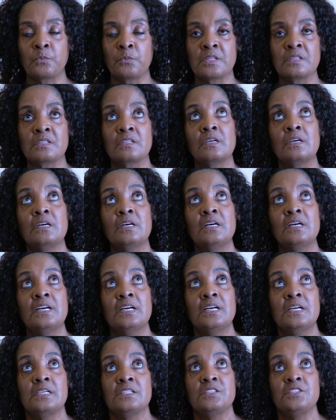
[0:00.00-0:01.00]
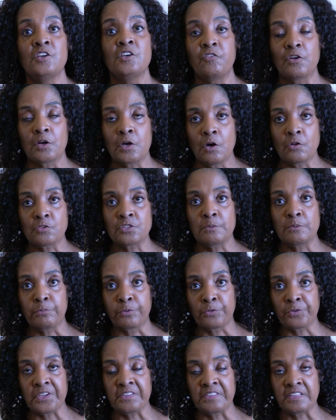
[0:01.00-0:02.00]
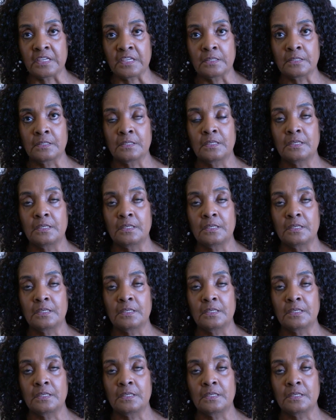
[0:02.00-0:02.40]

with difficulty breathing.